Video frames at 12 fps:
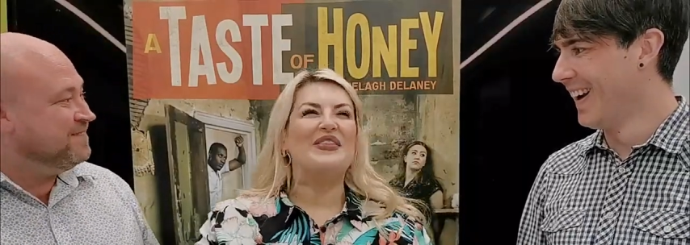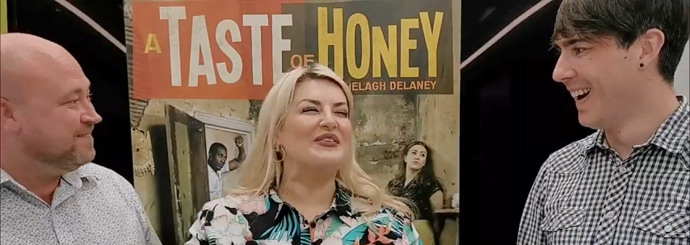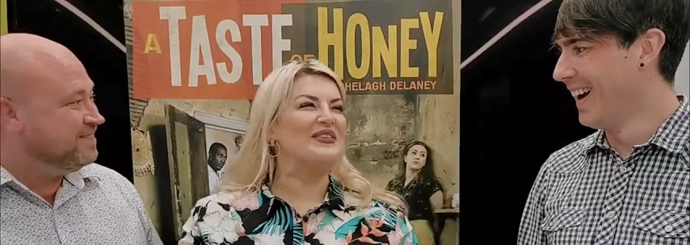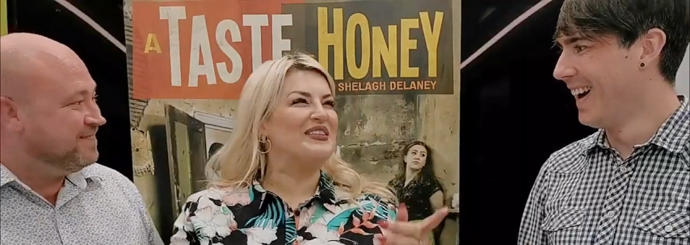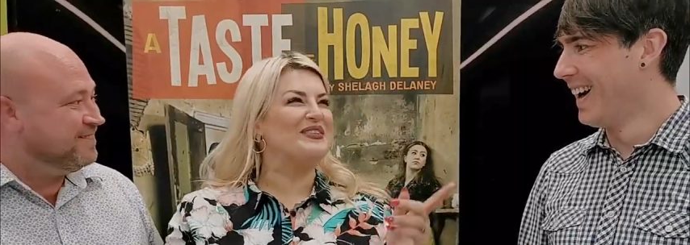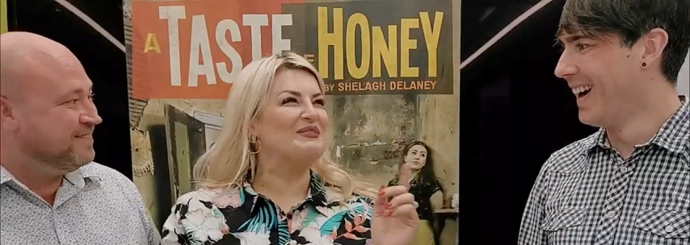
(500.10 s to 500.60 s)

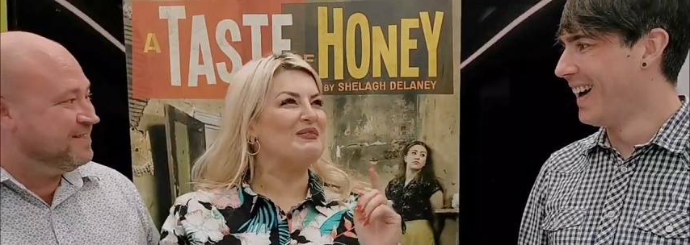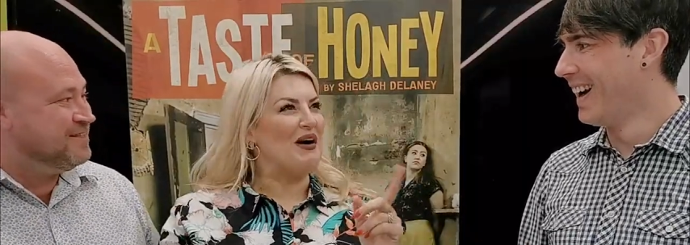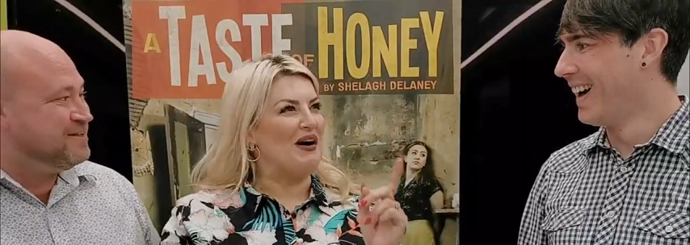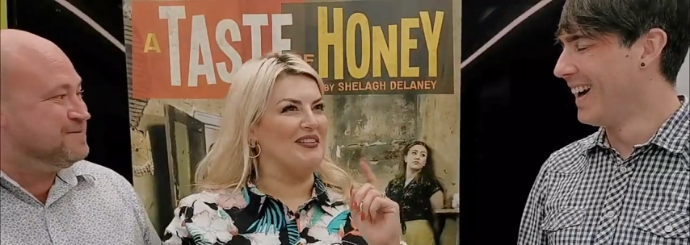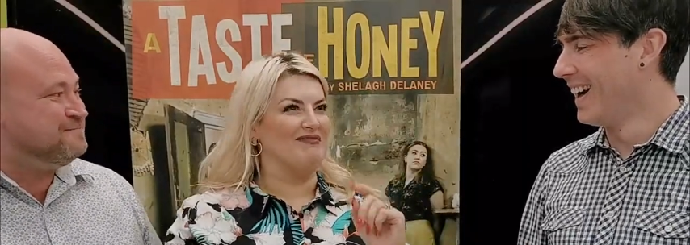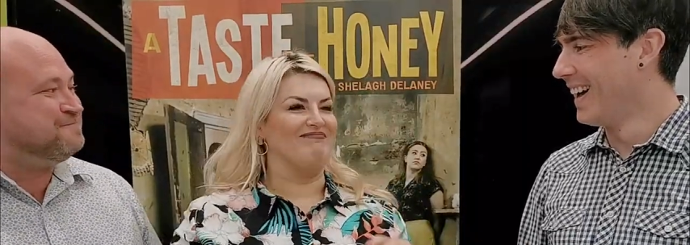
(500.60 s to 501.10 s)
Speaker 1: there was
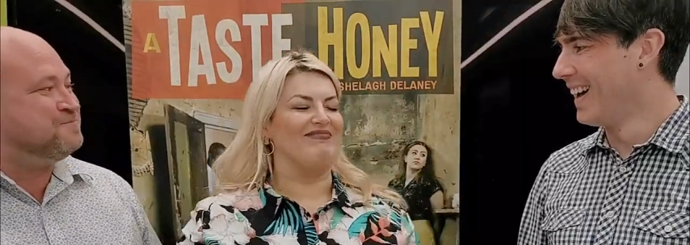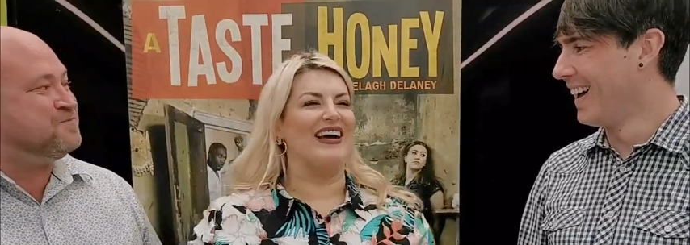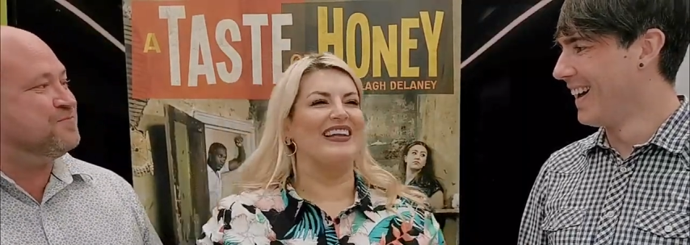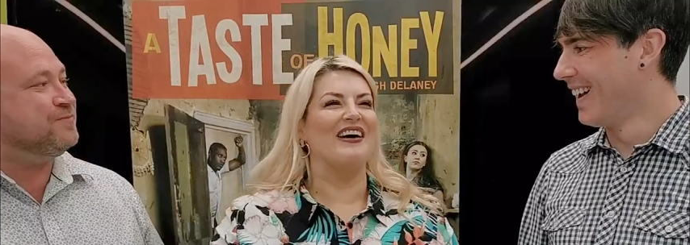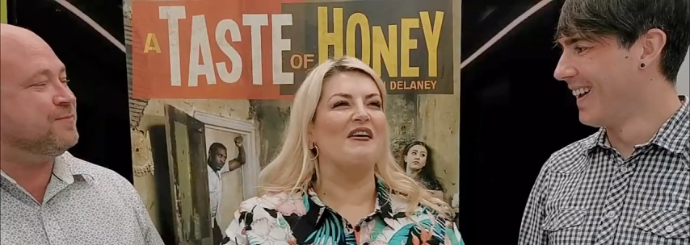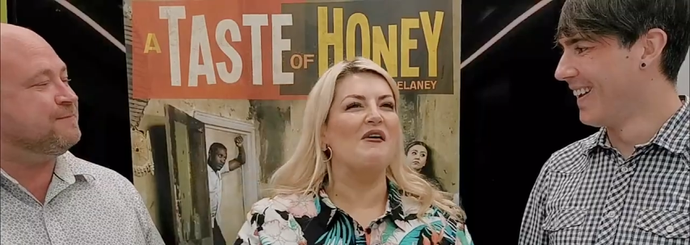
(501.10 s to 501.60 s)
one,
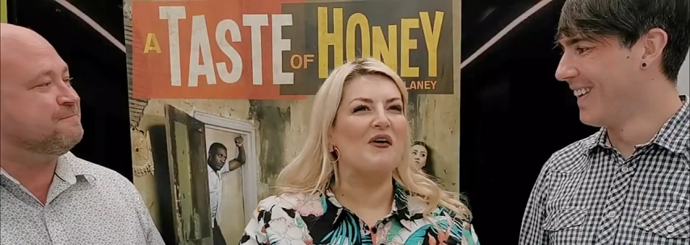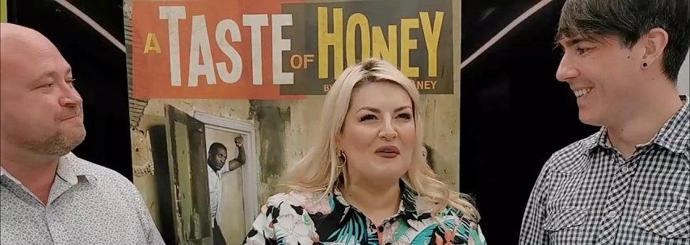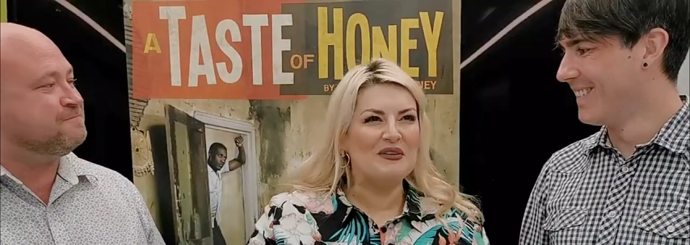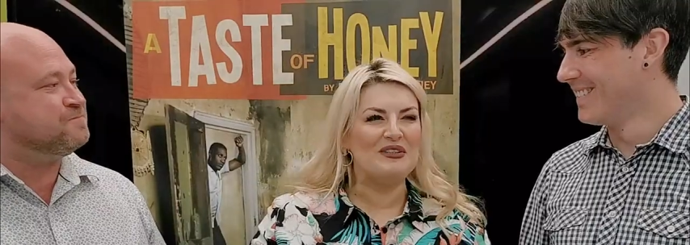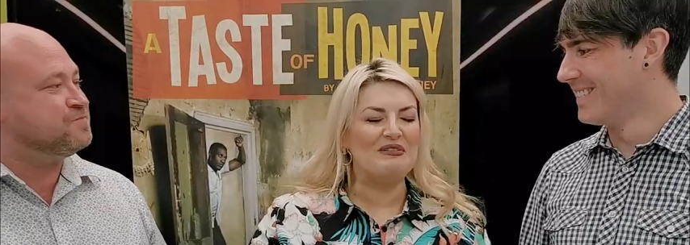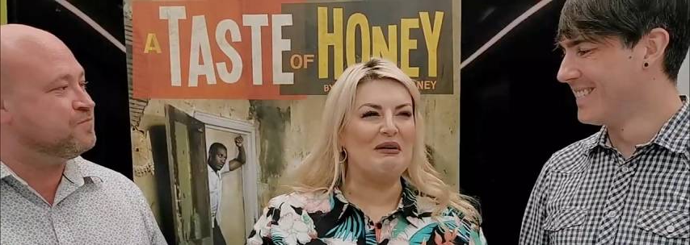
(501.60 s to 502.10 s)
and I
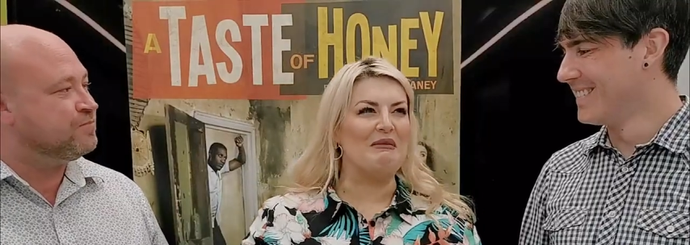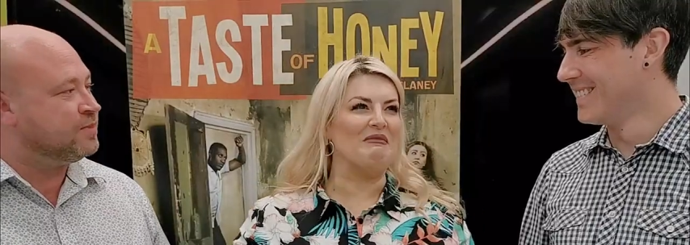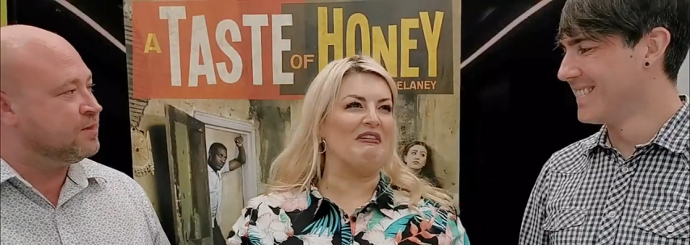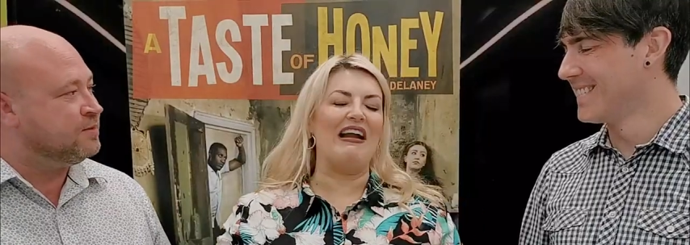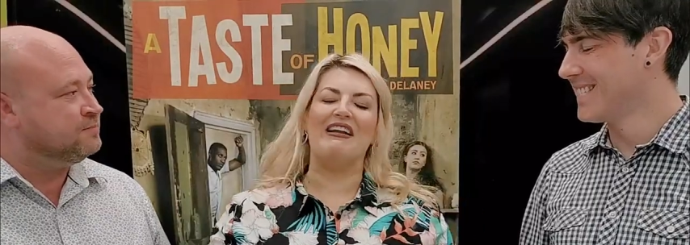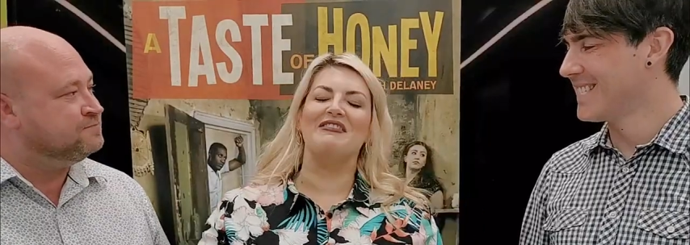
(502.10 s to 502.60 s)
always
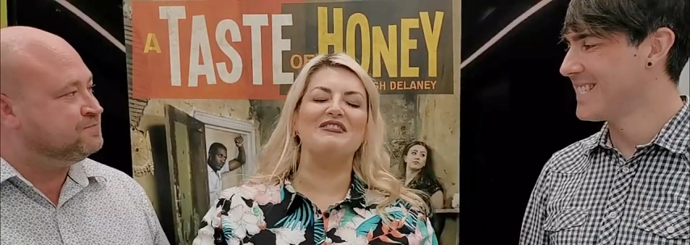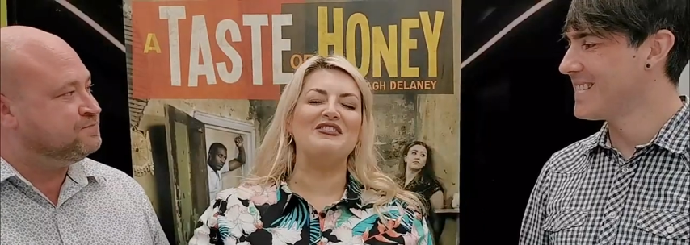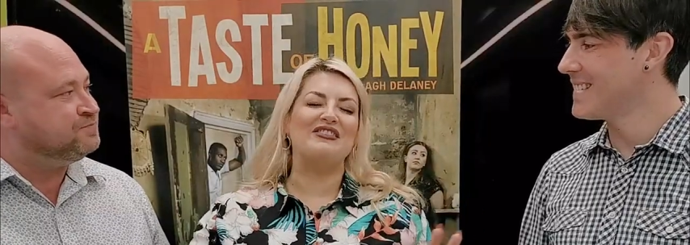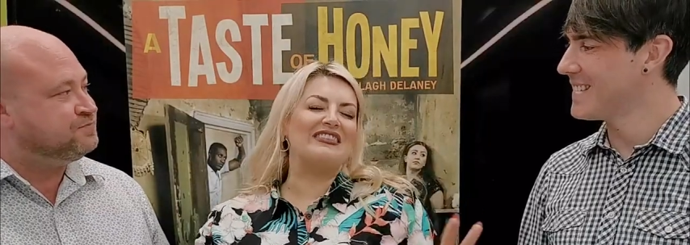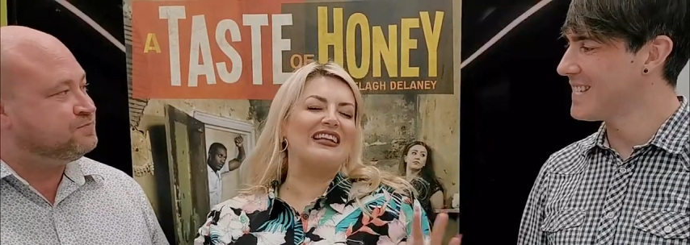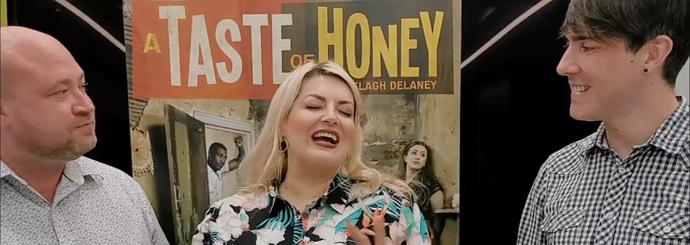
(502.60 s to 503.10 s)
remember it, and it was
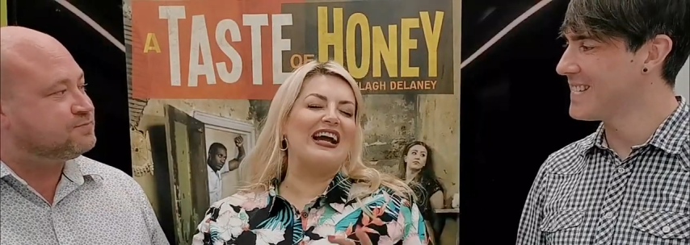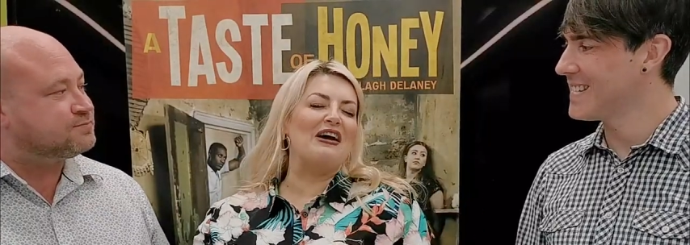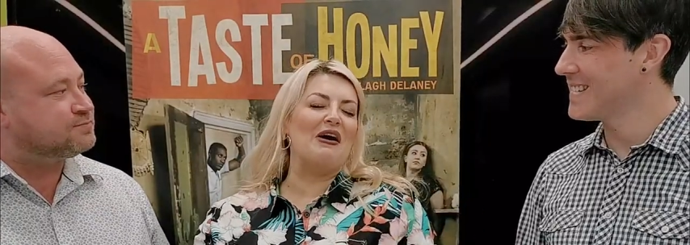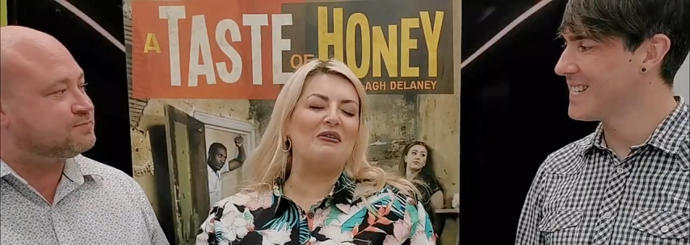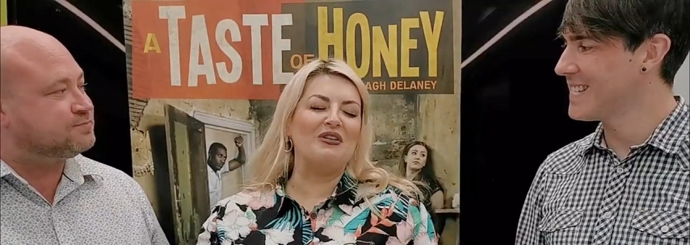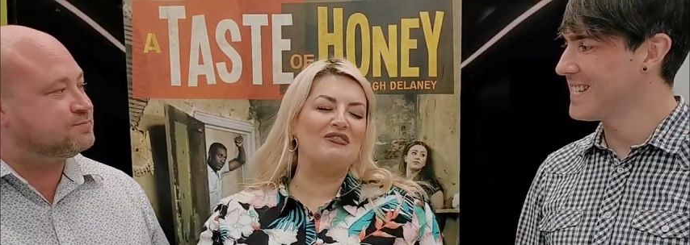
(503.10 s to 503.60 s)
just that I,
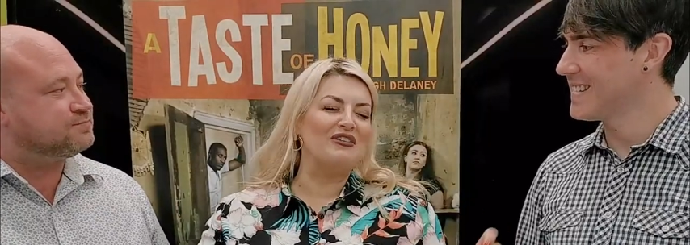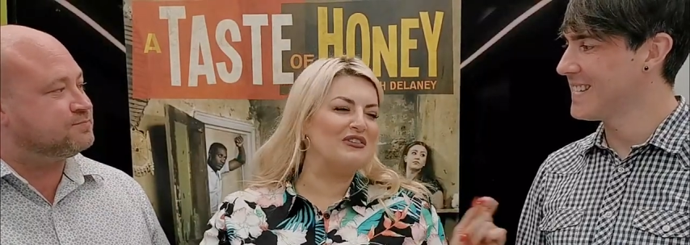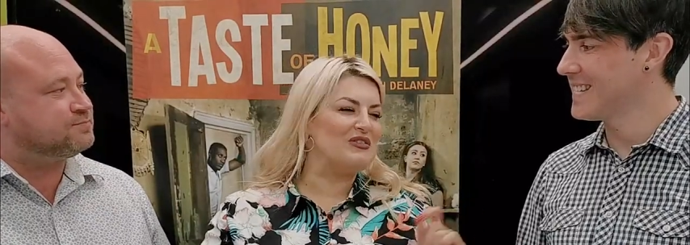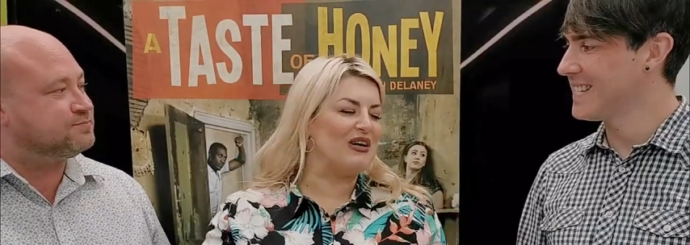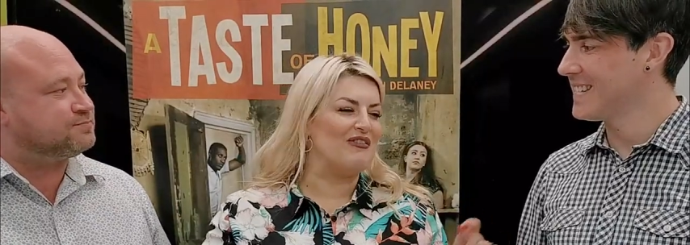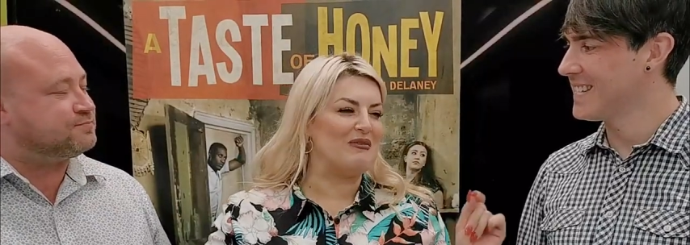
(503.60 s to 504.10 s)
I would have
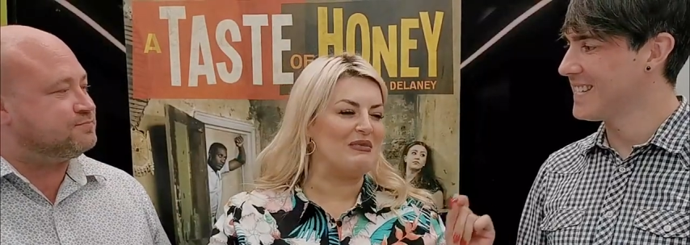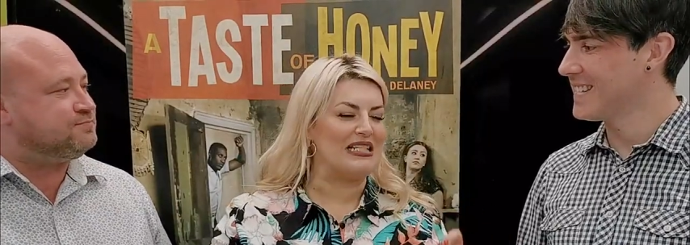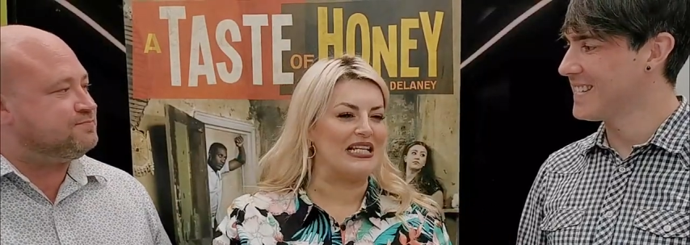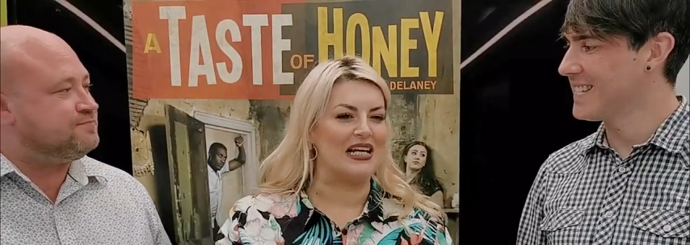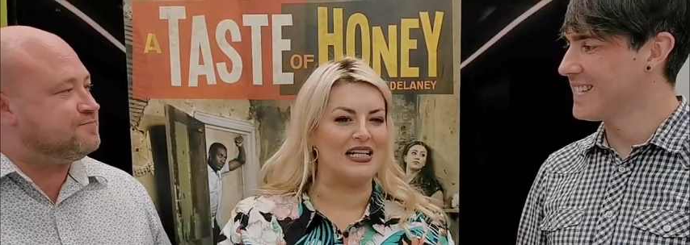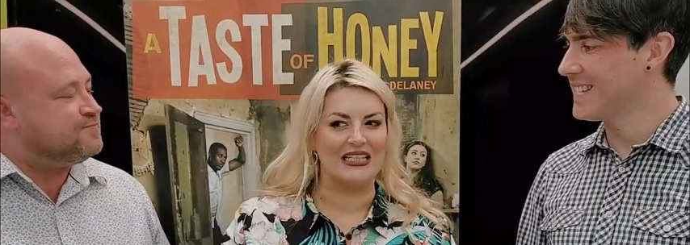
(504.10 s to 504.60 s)
loved to have it on my
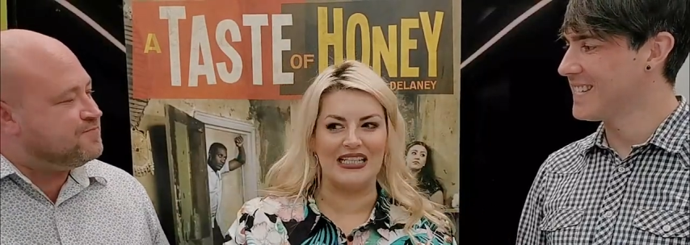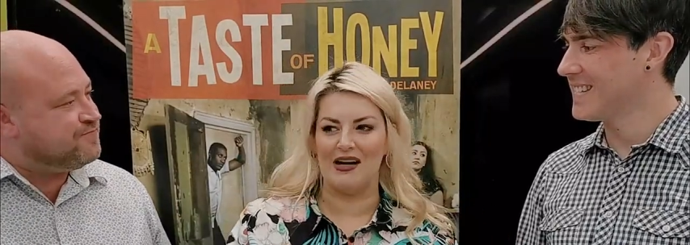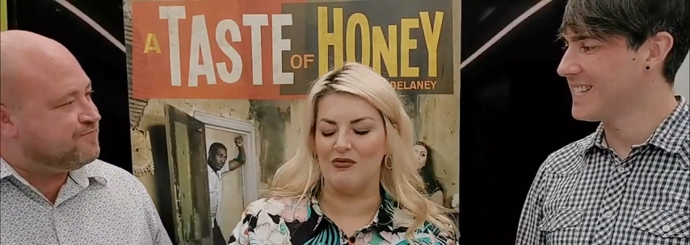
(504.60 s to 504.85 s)
tick list.